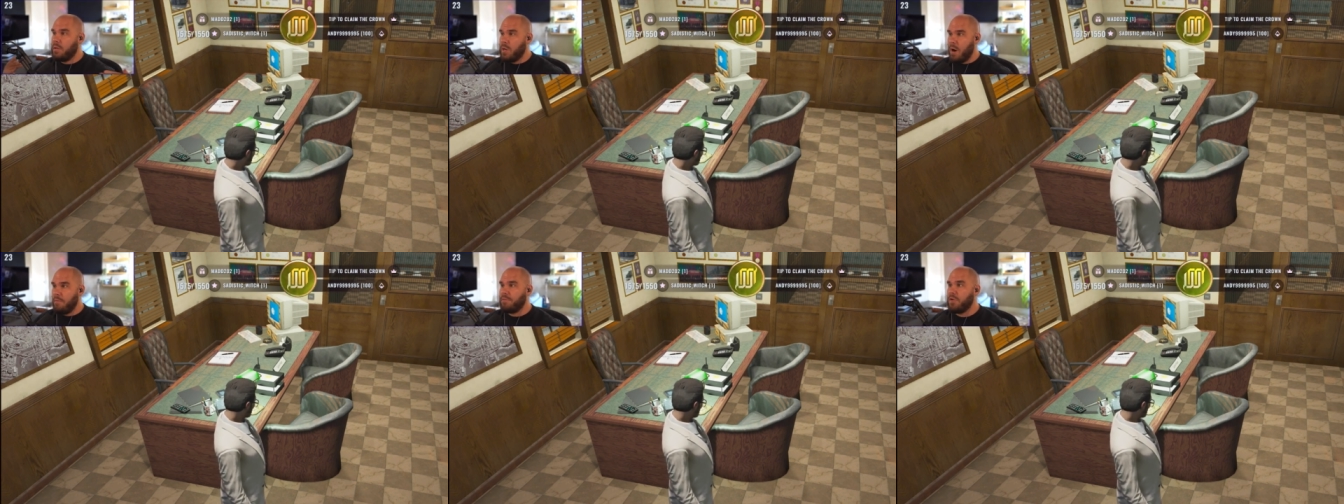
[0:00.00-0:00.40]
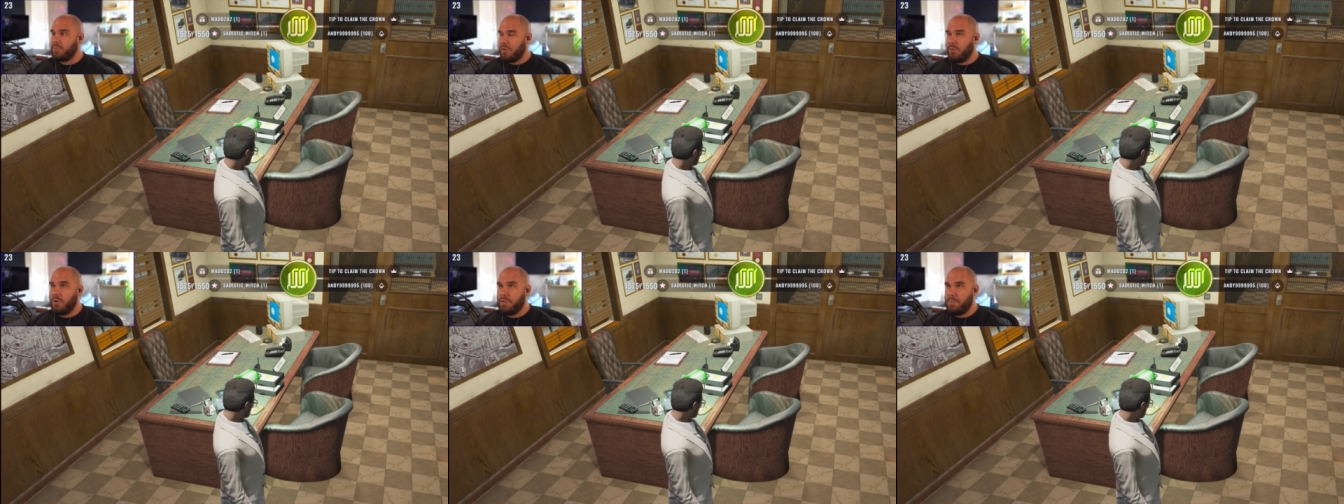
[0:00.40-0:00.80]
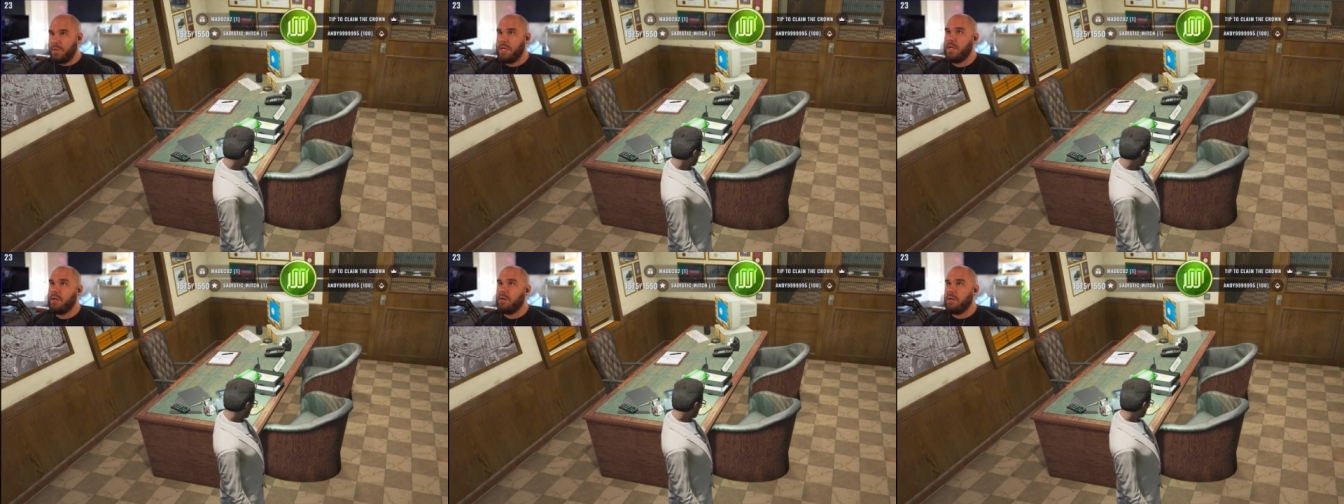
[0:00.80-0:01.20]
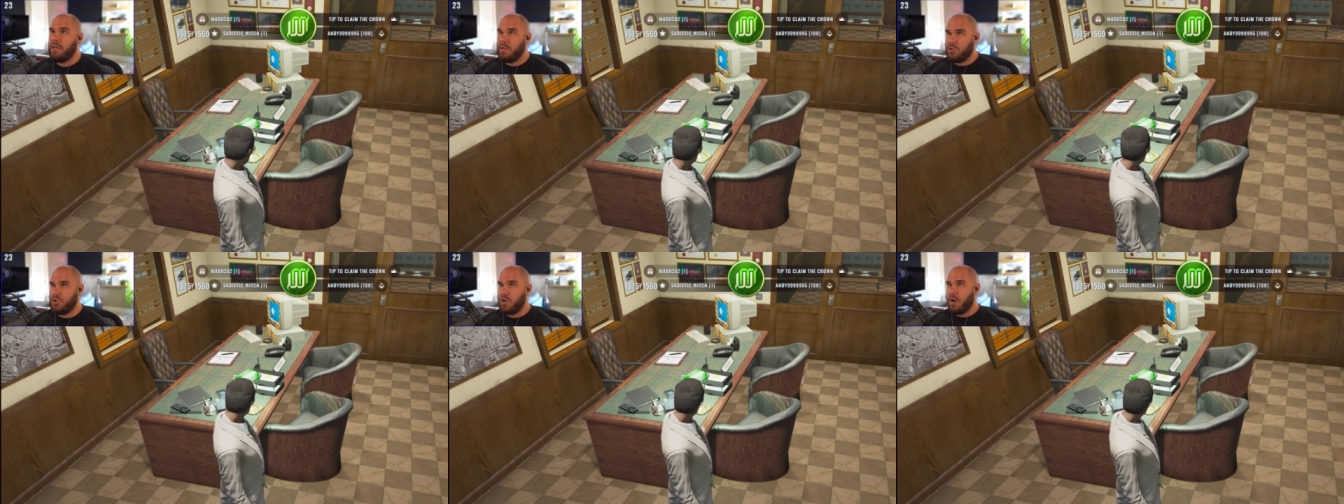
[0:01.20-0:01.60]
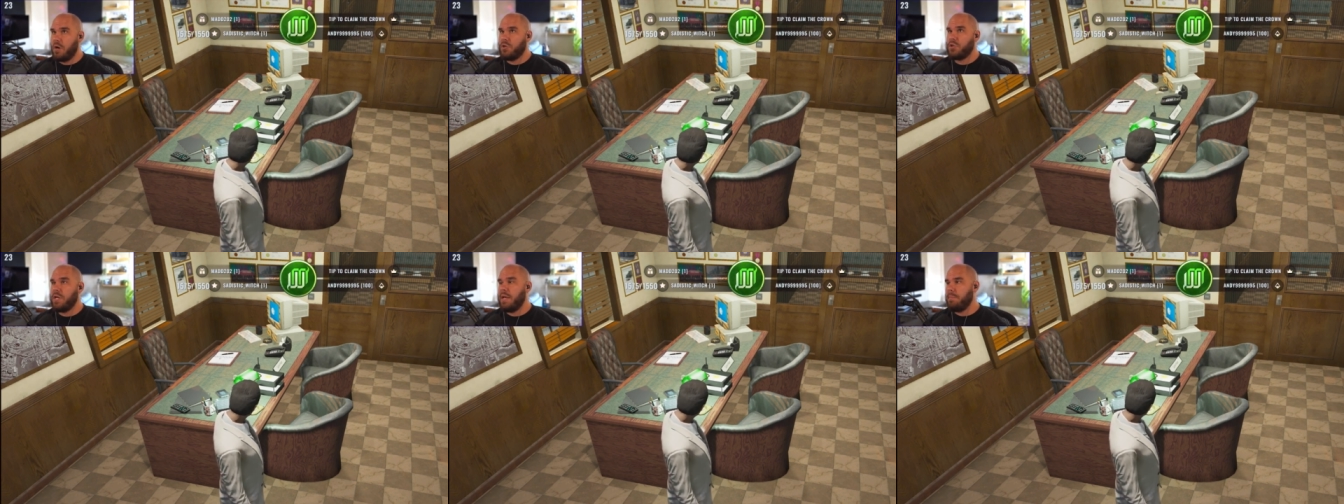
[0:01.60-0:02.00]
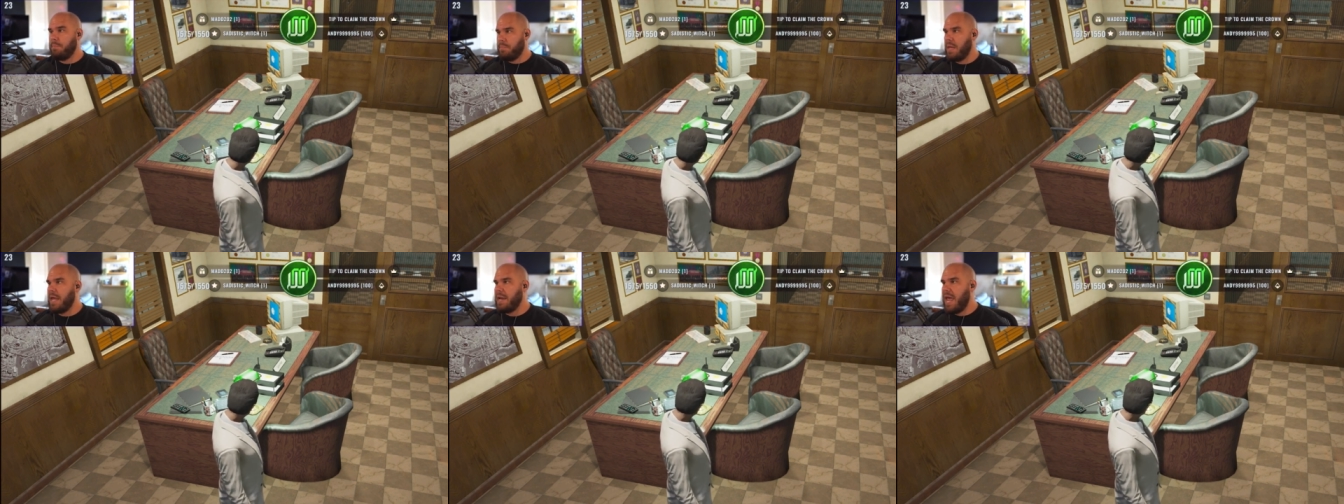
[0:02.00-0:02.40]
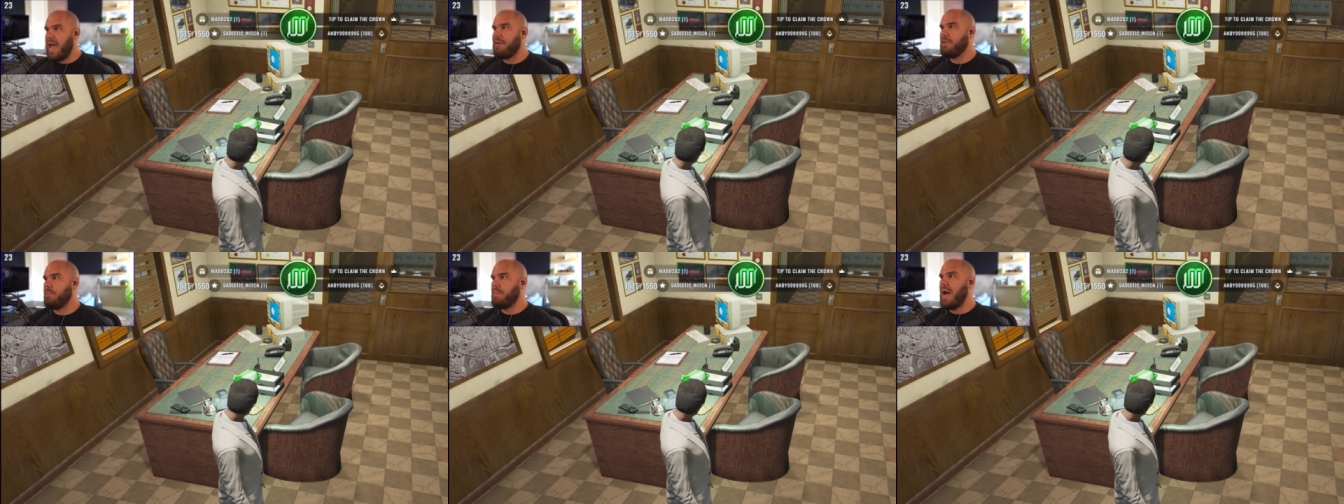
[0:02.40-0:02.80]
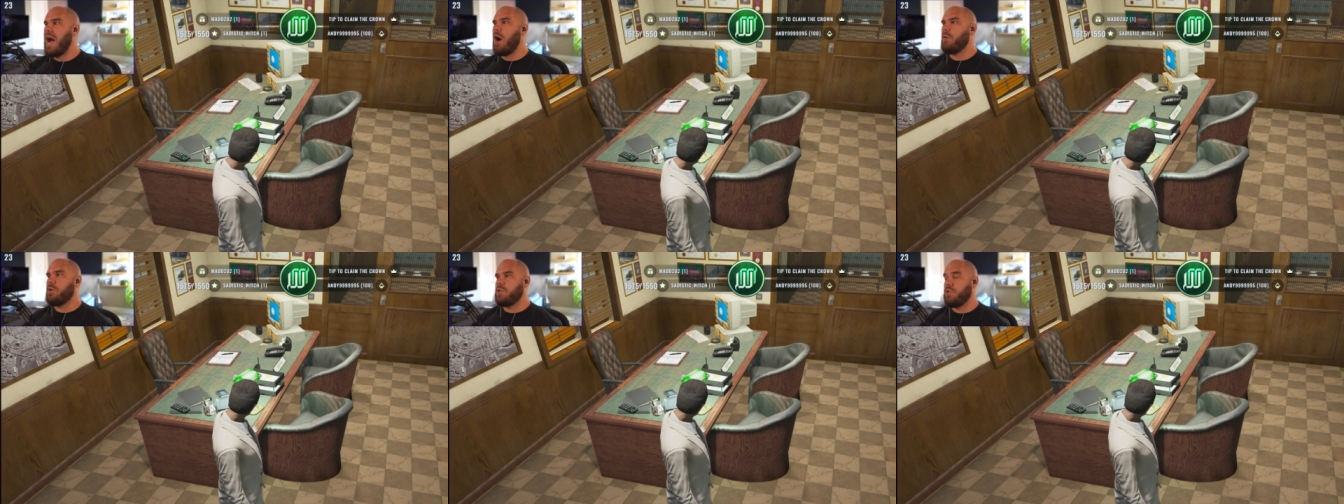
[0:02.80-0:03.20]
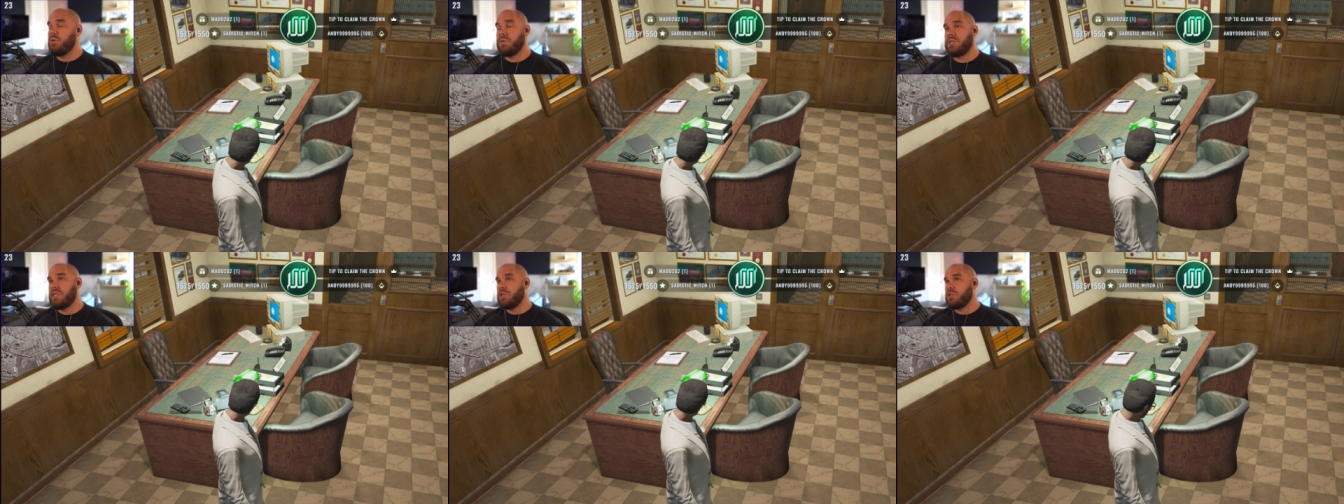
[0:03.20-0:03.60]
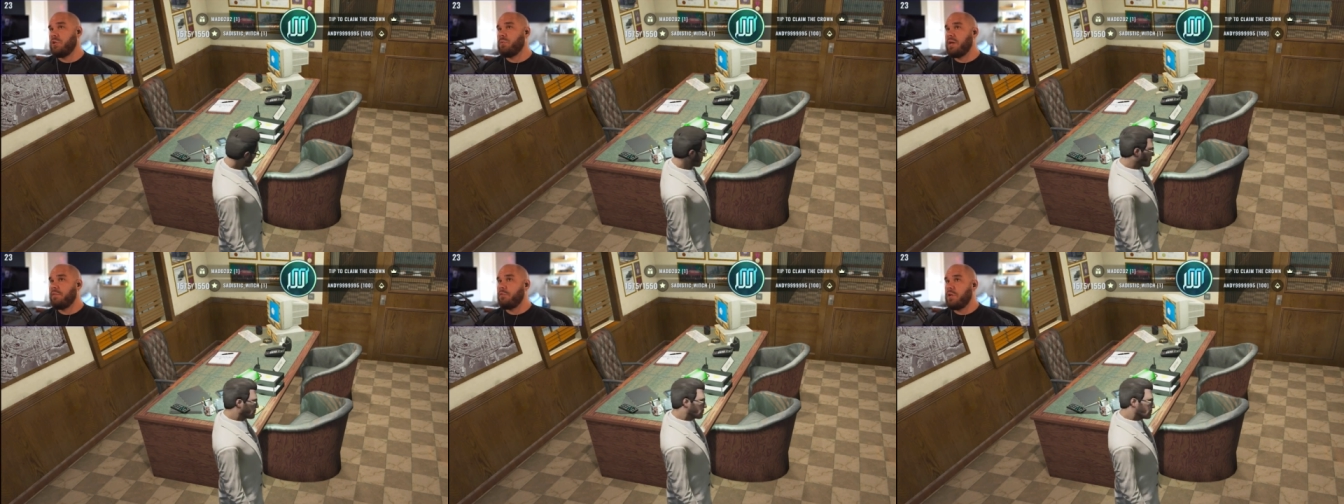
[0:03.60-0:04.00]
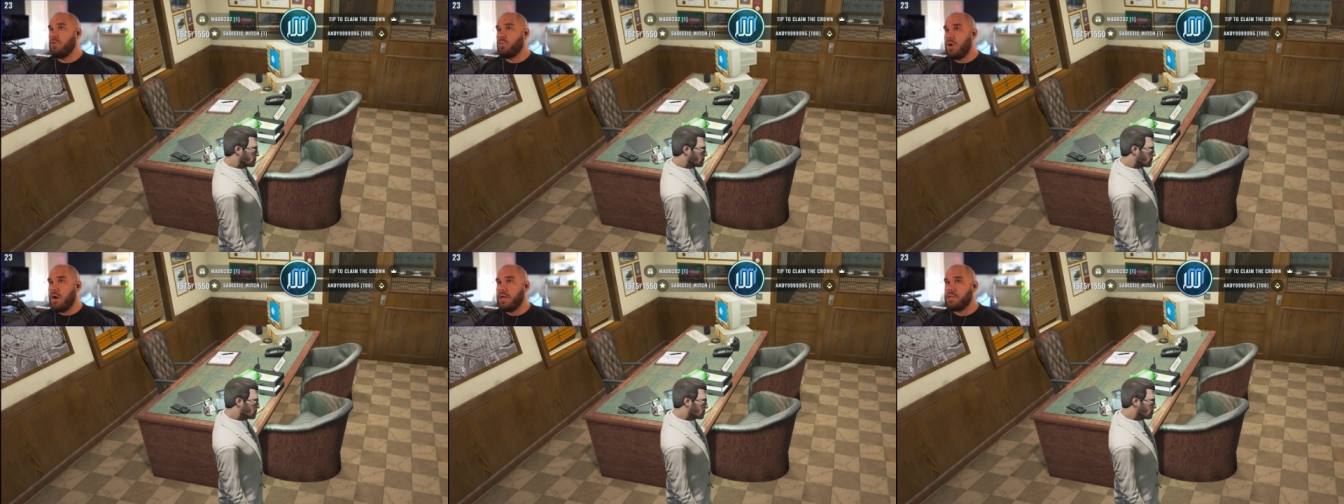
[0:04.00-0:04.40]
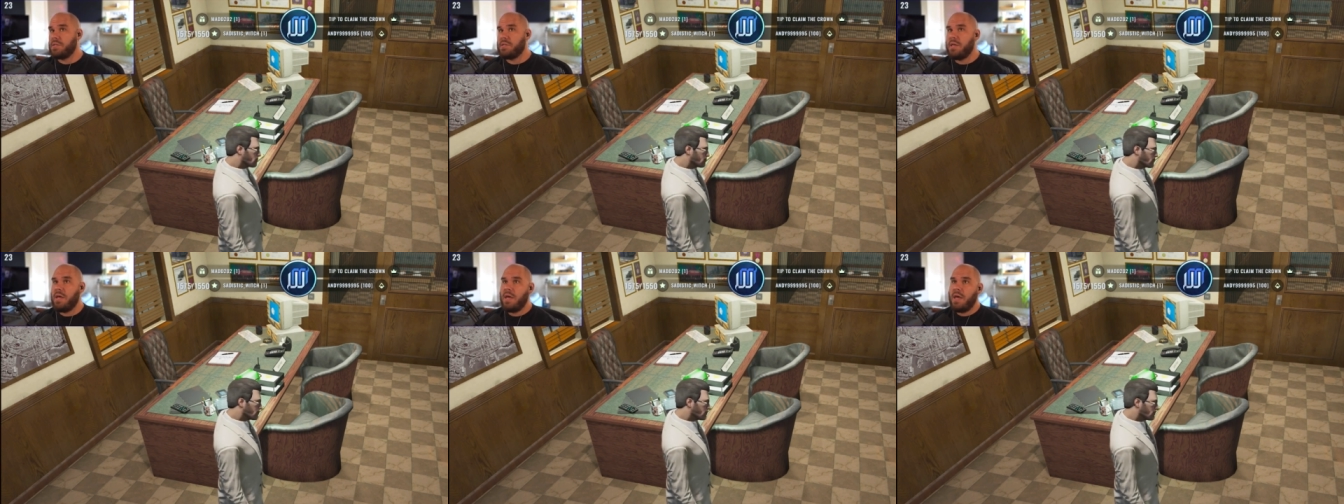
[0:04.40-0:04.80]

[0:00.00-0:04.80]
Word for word: comfortable with being in charge and and having power to do essentially whatever he wants